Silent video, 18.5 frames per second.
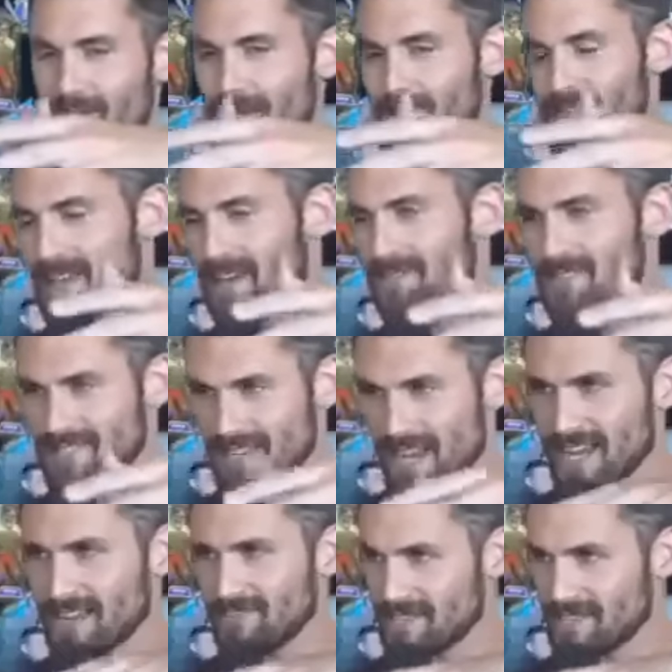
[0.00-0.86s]
You know, that was kind of a
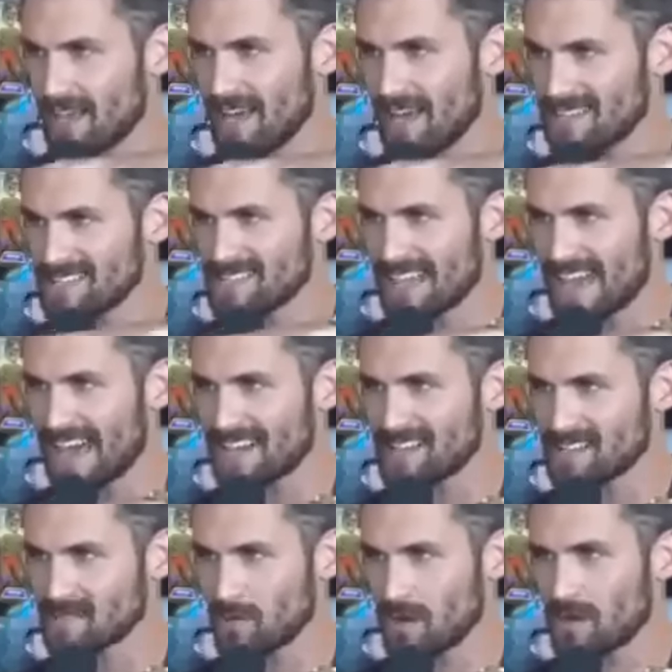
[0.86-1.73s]
shot at his
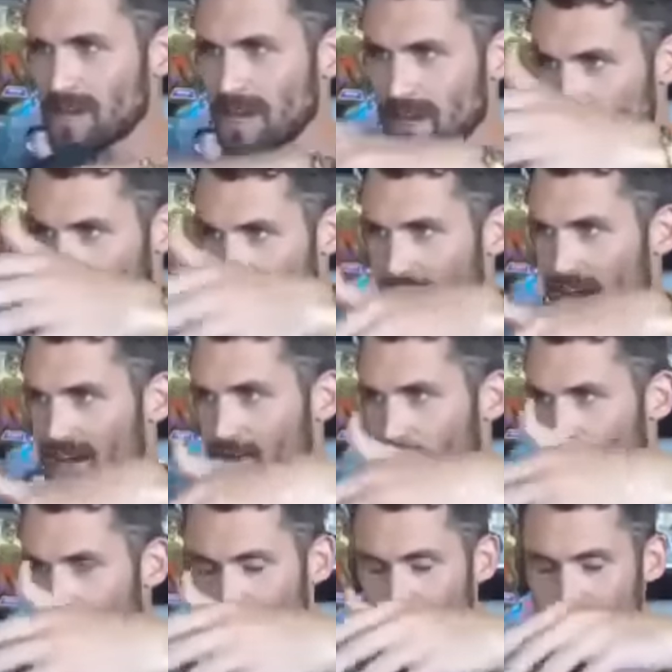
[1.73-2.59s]
dad as well. I
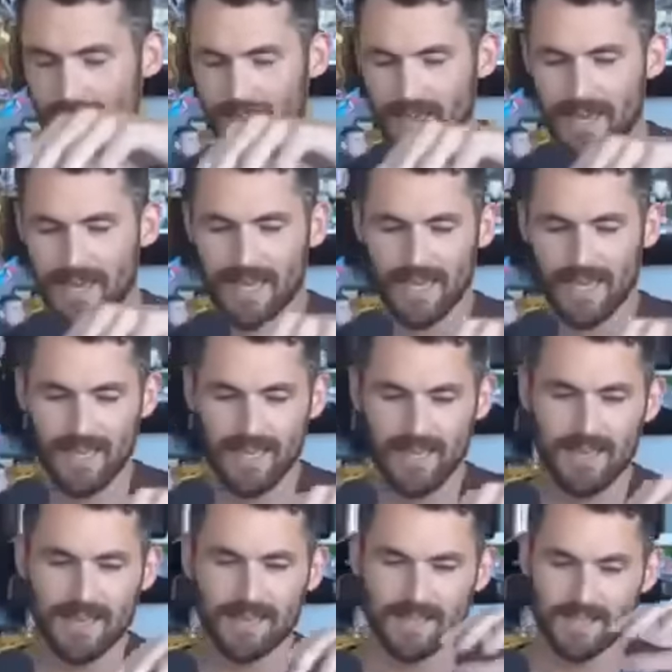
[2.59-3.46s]
grew up with Clay. Yes.
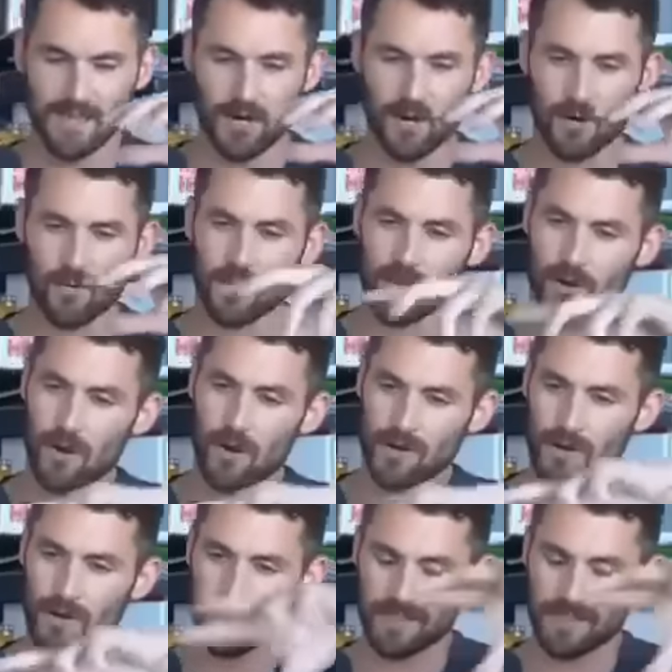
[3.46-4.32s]
So we're
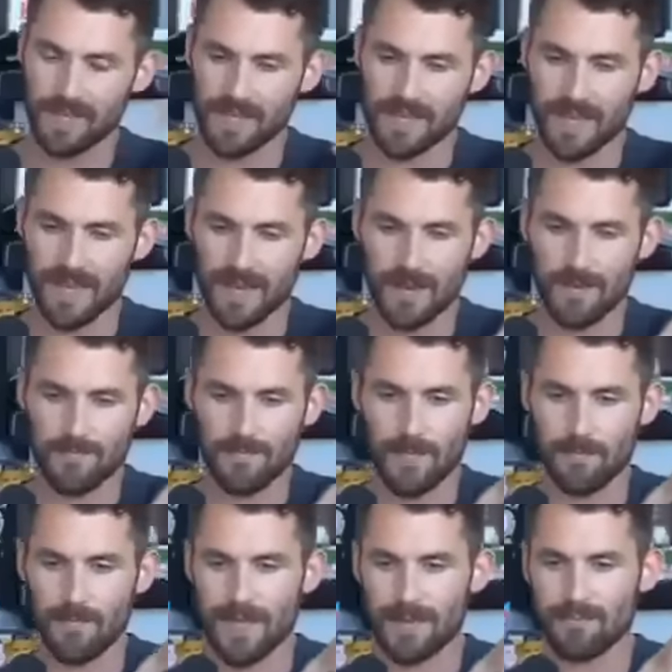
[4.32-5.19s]
going over
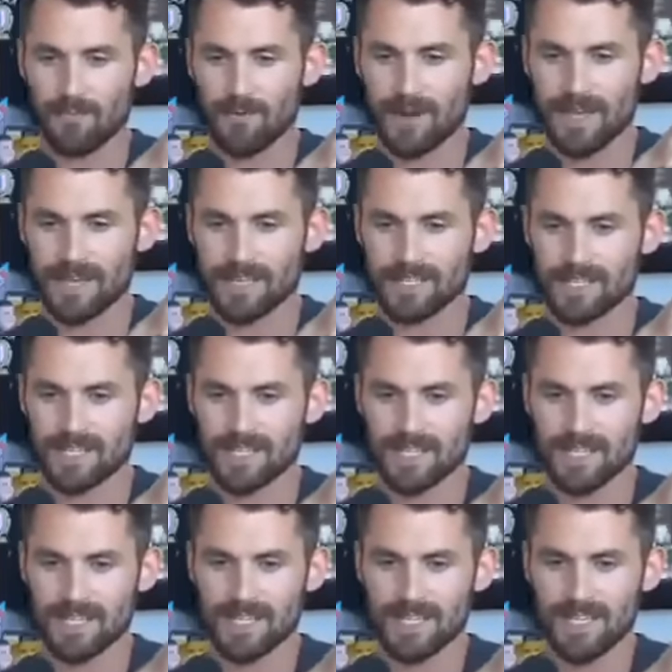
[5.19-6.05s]
the Bay
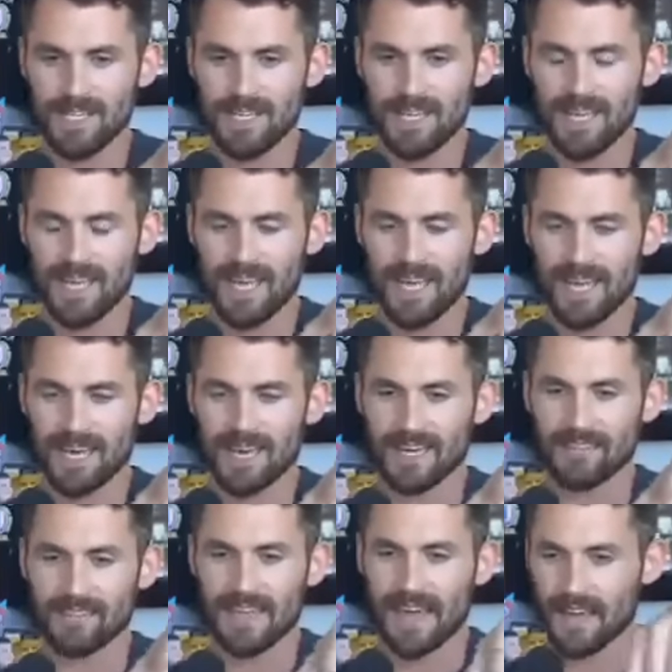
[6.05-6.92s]
Bridge,
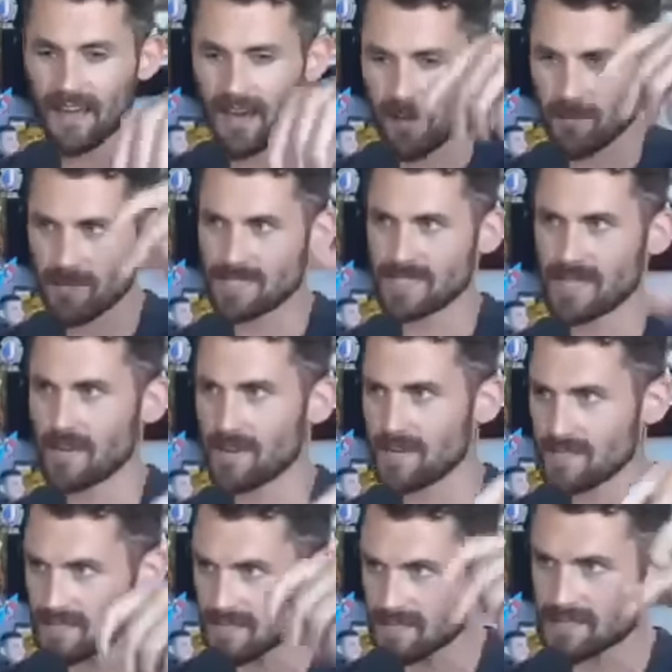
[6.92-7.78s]
and that
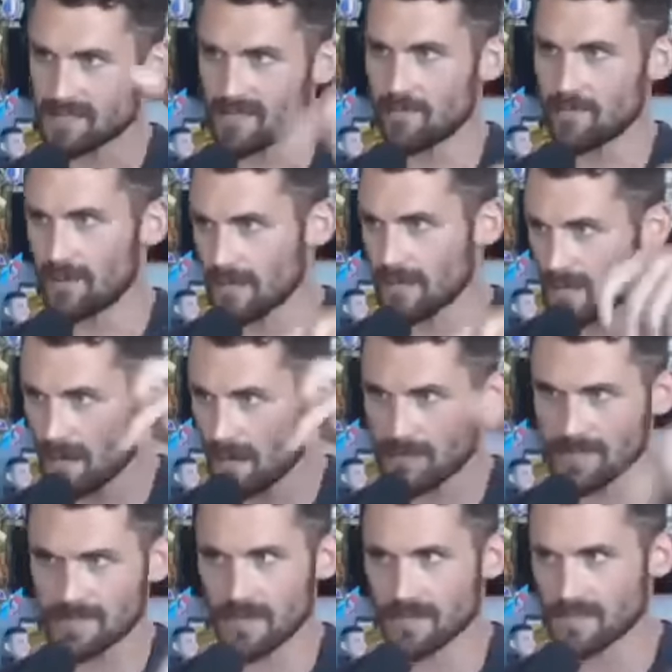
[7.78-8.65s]
commentary is just still picking
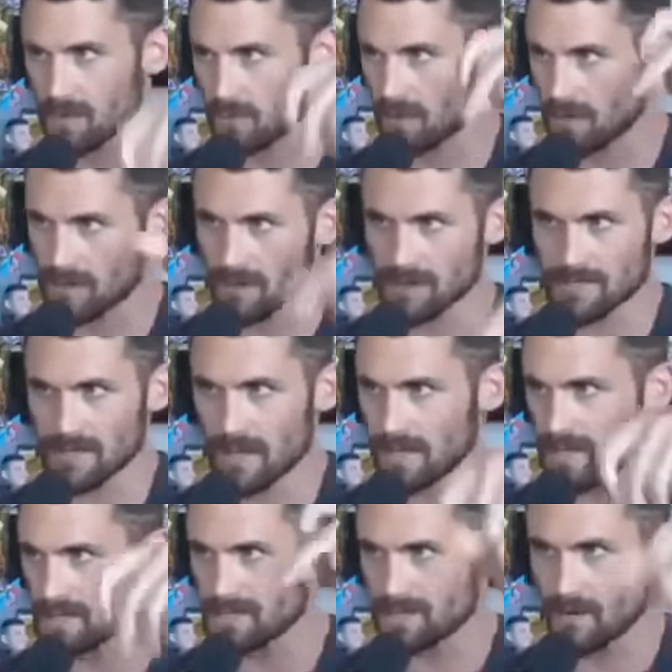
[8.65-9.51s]
up. It's on mm-hmm. Twitter. It's
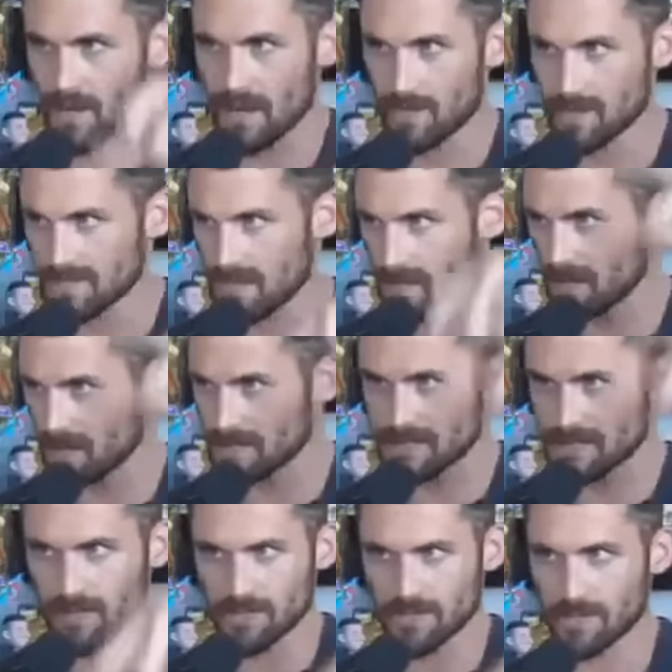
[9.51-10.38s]
on Instagram. Mm-hmm. It's on all
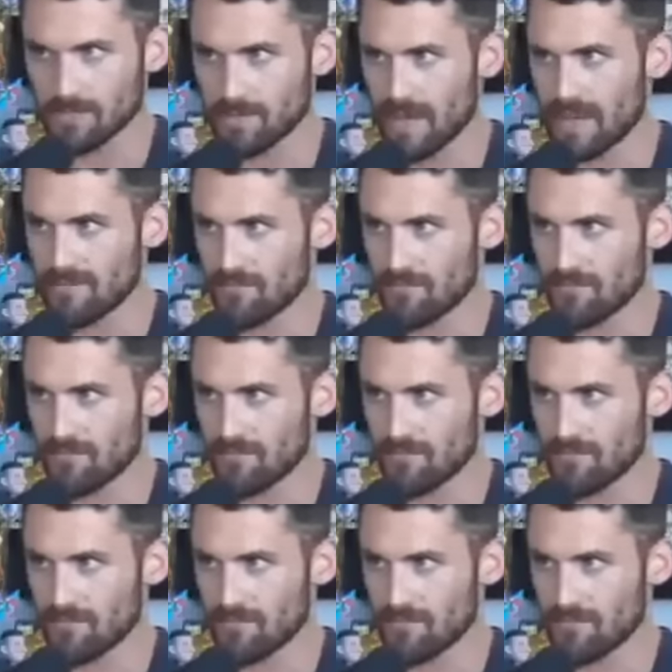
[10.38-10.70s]
these social